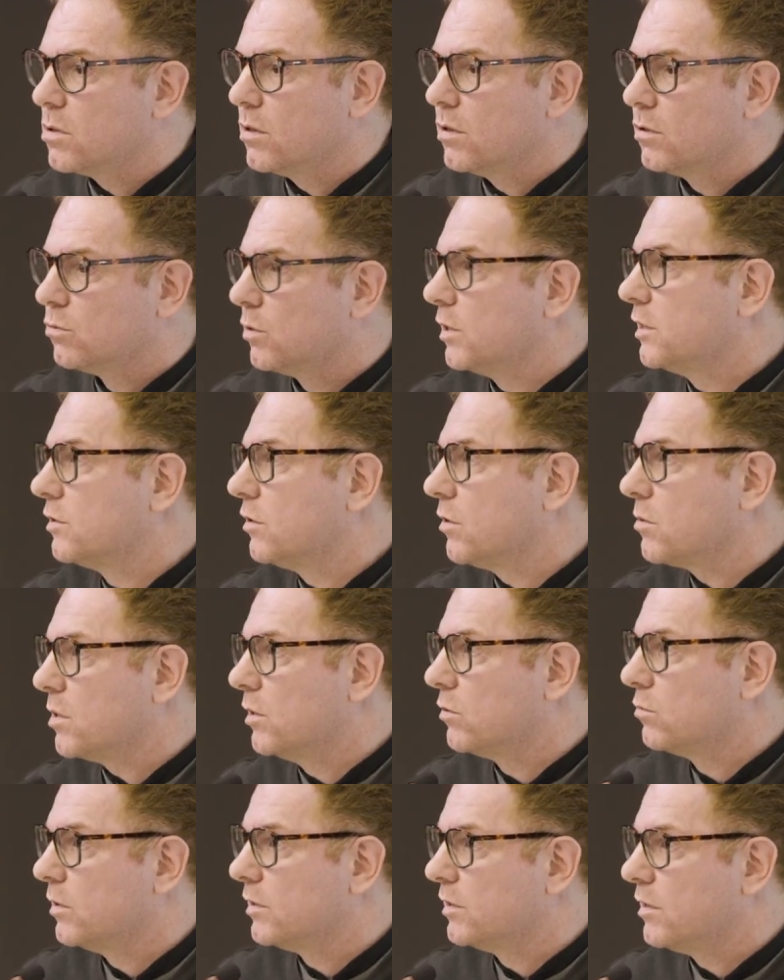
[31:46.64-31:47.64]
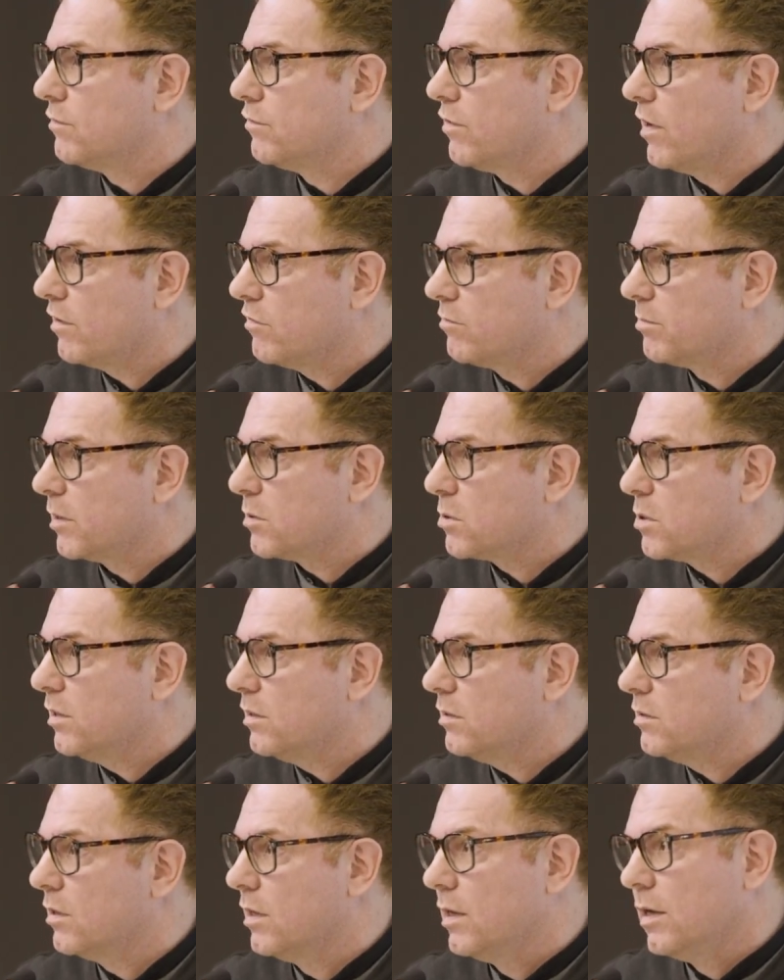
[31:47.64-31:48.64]
greater than
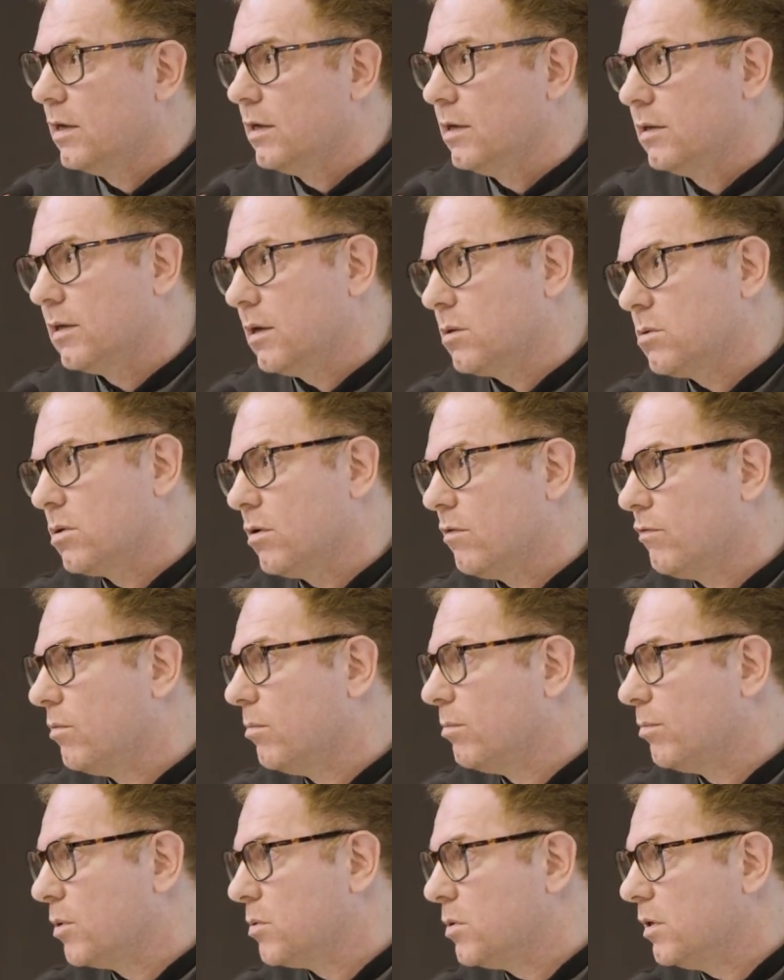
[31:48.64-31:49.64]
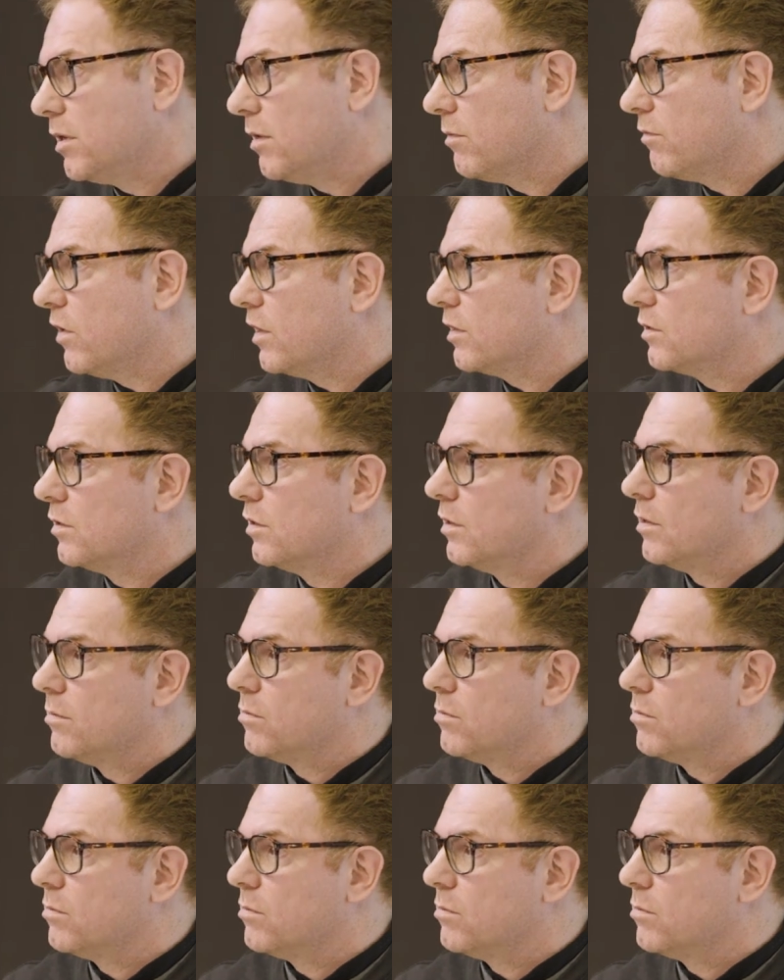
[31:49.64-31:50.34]
25%, it has a opposite effect.